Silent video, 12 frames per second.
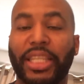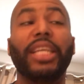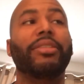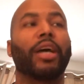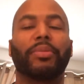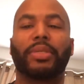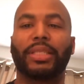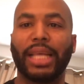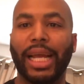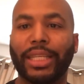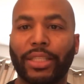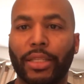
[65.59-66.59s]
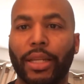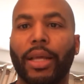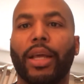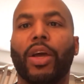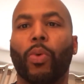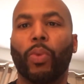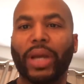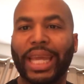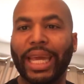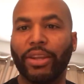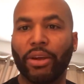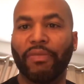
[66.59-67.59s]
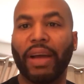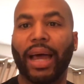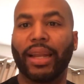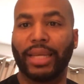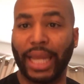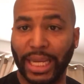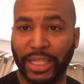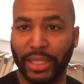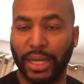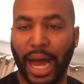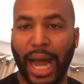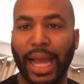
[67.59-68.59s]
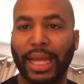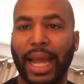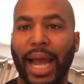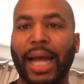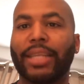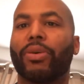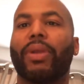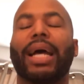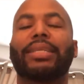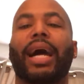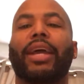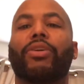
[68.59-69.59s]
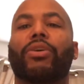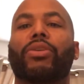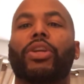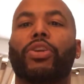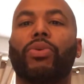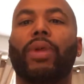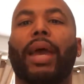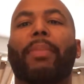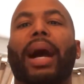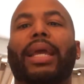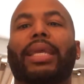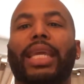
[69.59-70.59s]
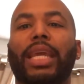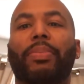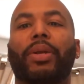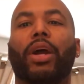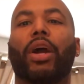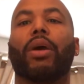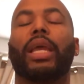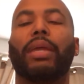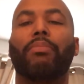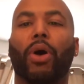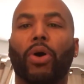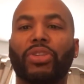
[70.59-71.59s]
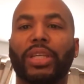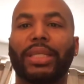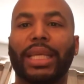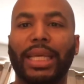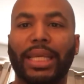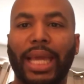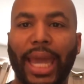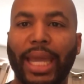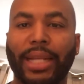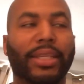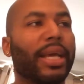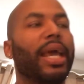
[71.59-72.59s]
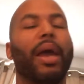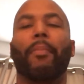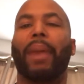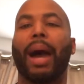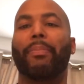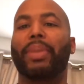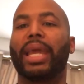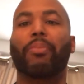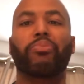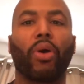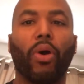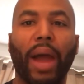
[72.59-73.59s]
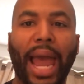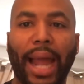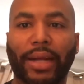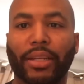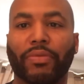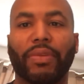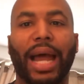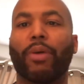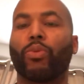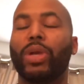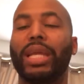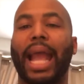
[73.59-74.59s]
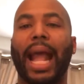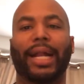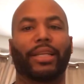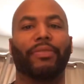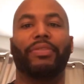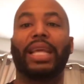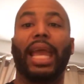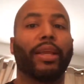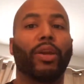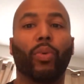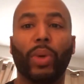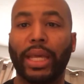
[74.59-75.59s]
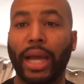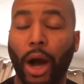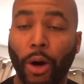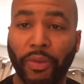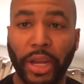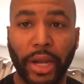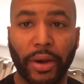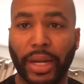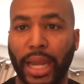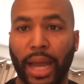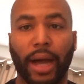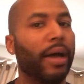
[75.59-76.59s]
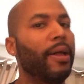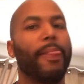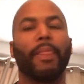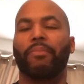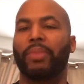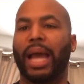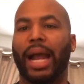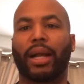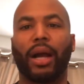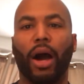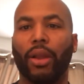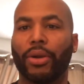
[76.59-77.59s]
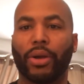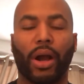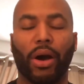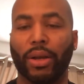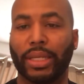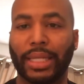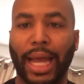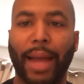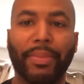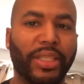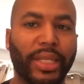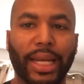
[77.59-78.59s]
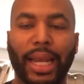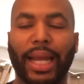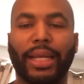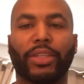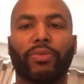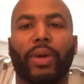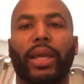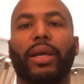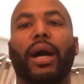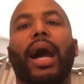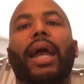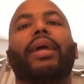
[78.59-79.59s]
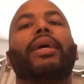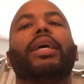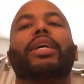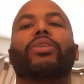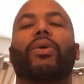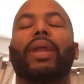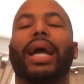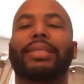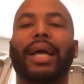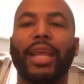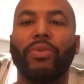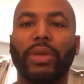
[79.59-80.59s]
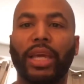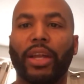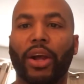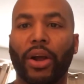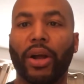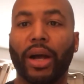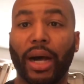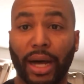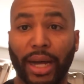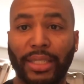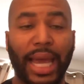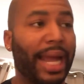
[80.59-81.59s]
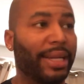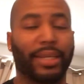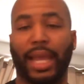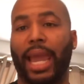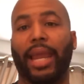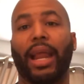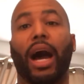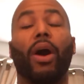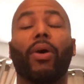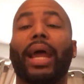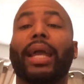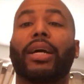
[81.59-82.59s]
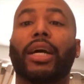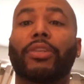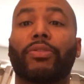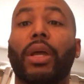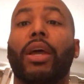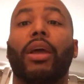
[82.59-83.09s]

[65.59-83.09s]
She's obsessed with getting your validation. All right, guys? So that's how you're going to do that by keeping her emotions engaged, by being proactive, not reactive, taking a week off here and now, not calling her all the time and shit like this right here. All right? So that's how you get her attached. And all that comes.